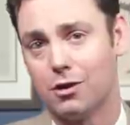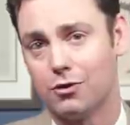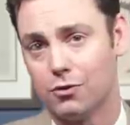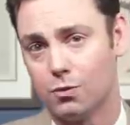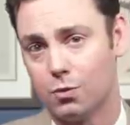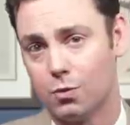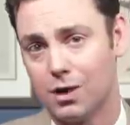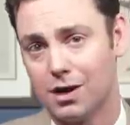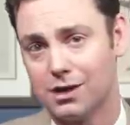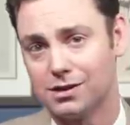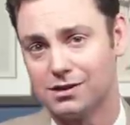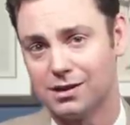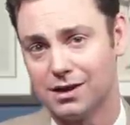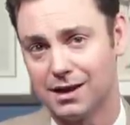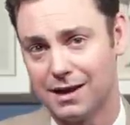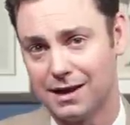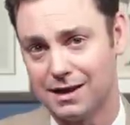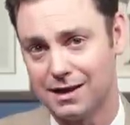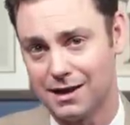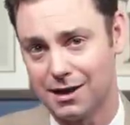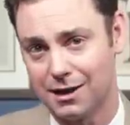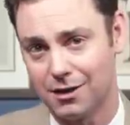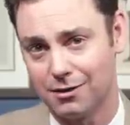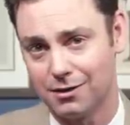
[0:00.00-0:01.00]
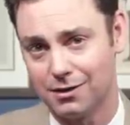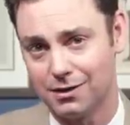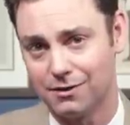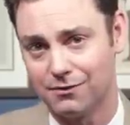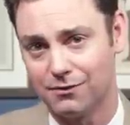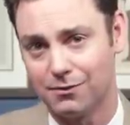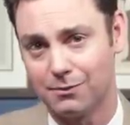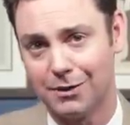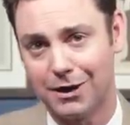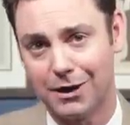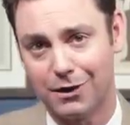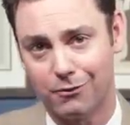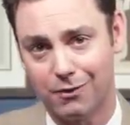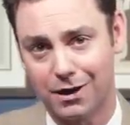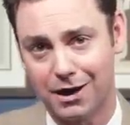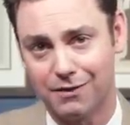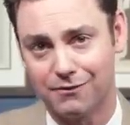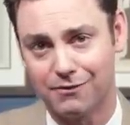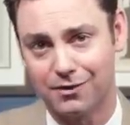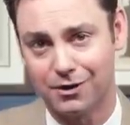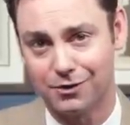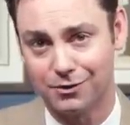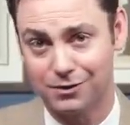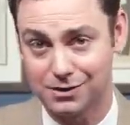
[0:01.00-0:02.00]
are the ones that I inherited from my
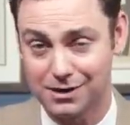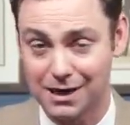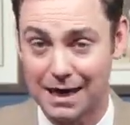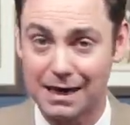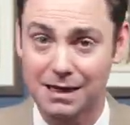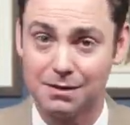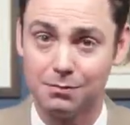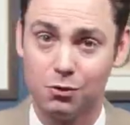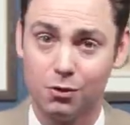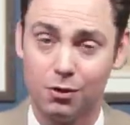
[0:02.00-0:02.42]
grandfather Daddy